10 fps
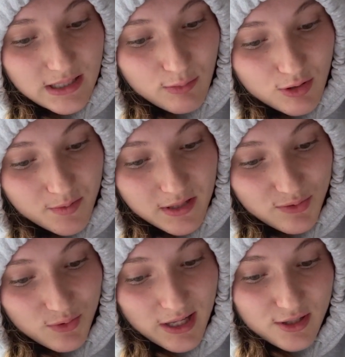He was
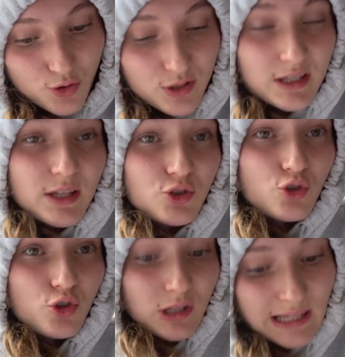obsessed with that. So he
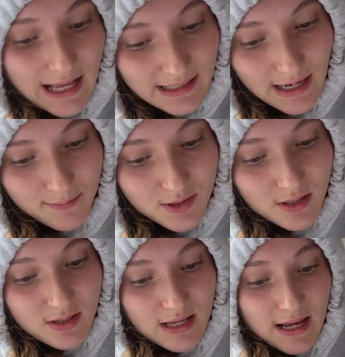introduced land
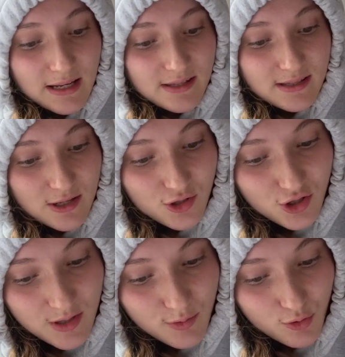captains and
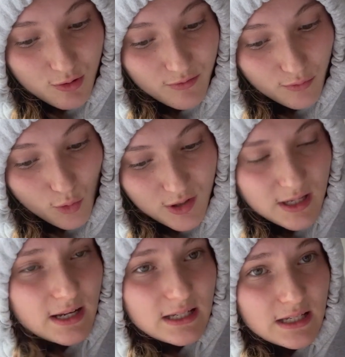censorship was reinforced,
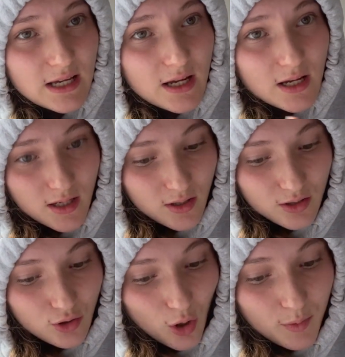and he
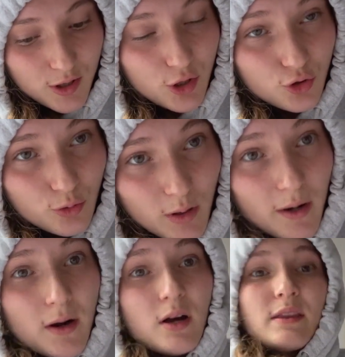got rid of the Duma.
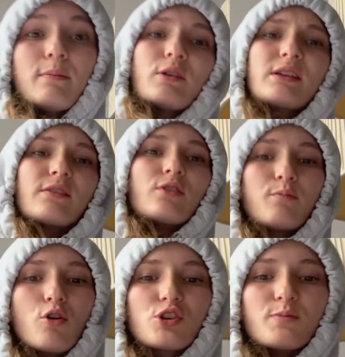They both had different
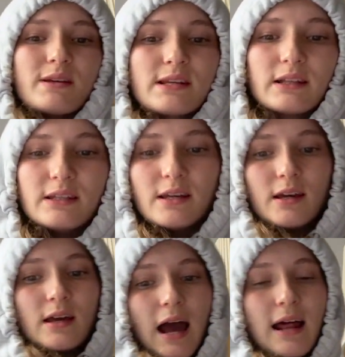approaches. Basically,
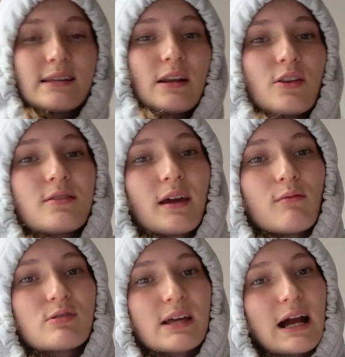Alexander II
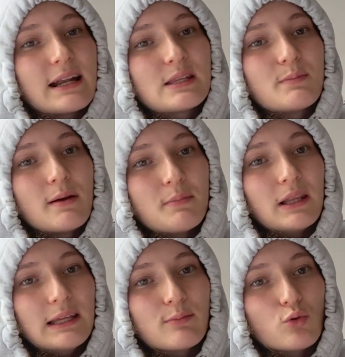was like, I need to be a bit
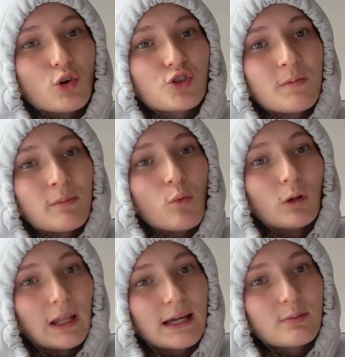liberal so people will
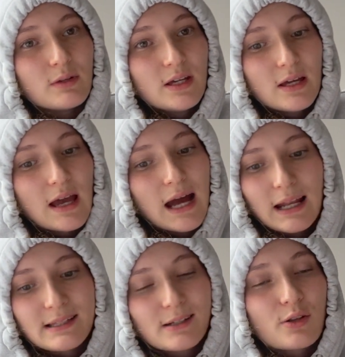like me. And
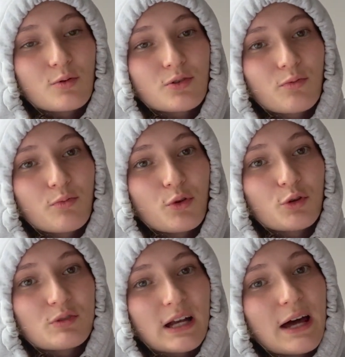Alexander III
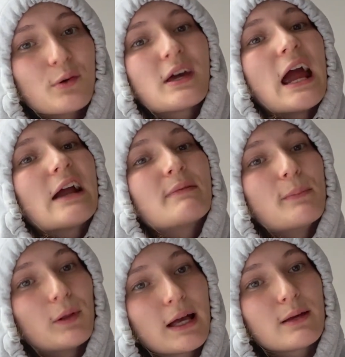was like, I don't care if
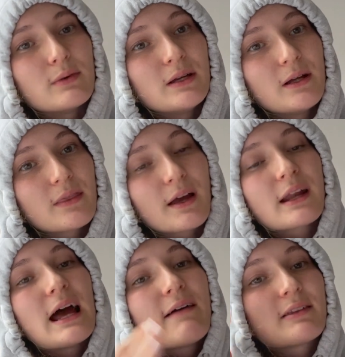people like me. They're
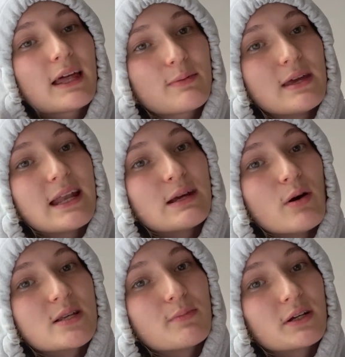going to have to like me
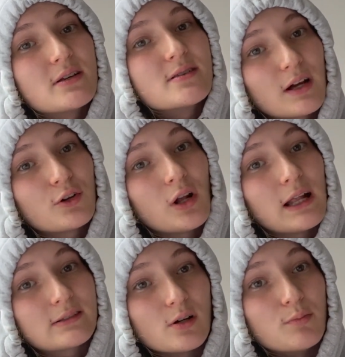anyways because they're not
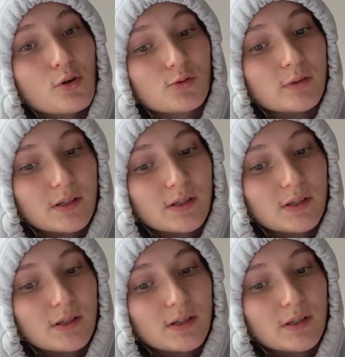allowed to oppose me.